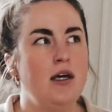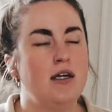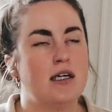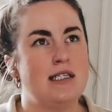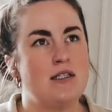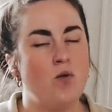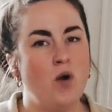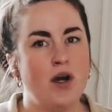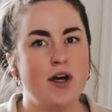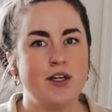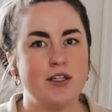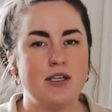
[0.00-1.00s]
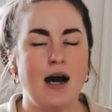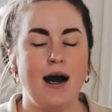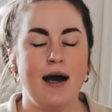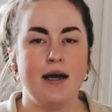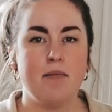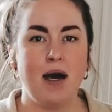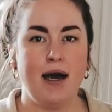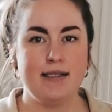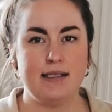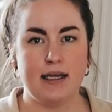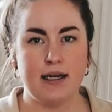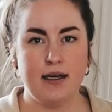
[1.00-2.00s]
because the one other time I
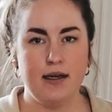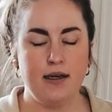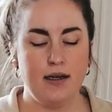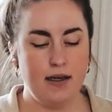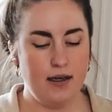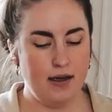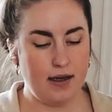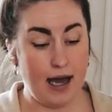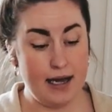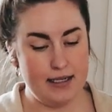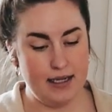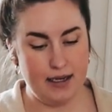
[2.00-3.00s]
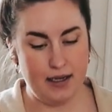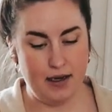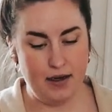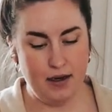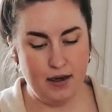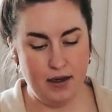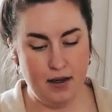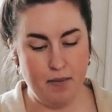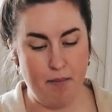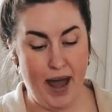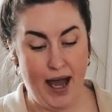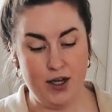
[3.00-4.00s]
did it
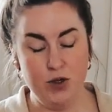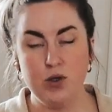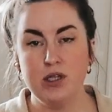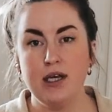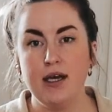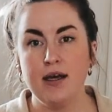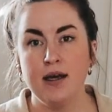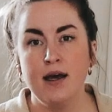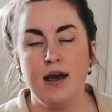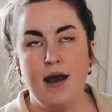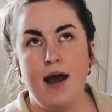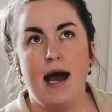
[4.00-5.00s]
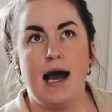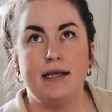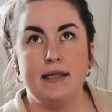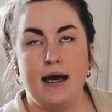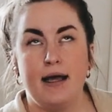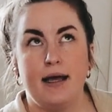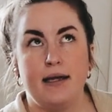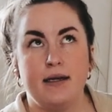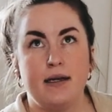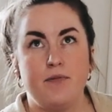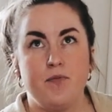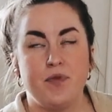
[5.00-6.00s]
manually, and
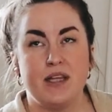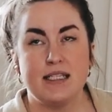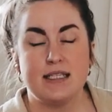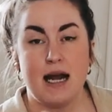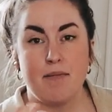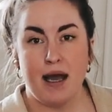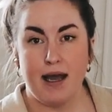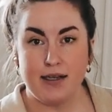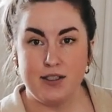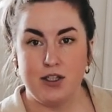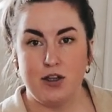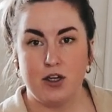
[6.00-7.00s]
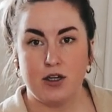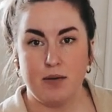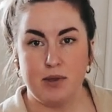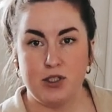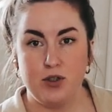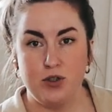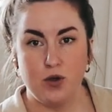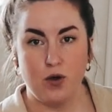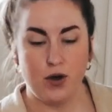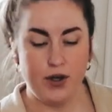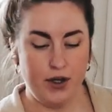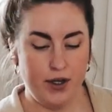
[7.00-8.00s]
then this time I had to look up a
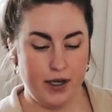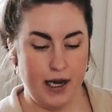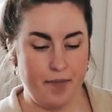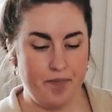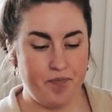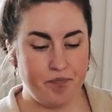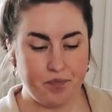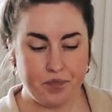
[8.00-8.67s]
tutorial again,